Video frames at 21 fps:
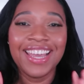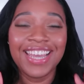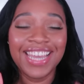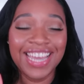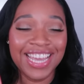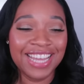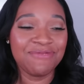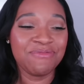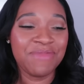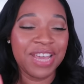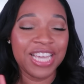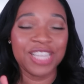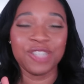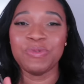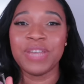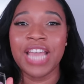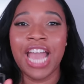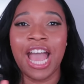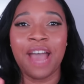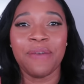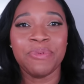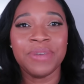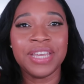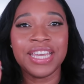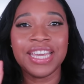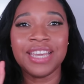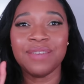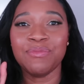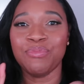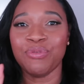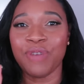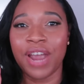It makes me
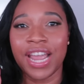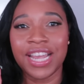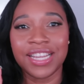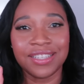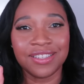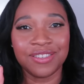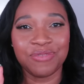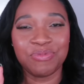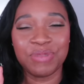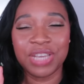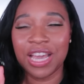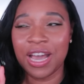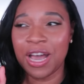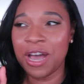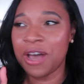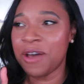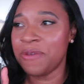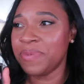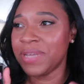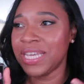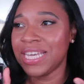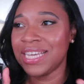happy, it brightens me up.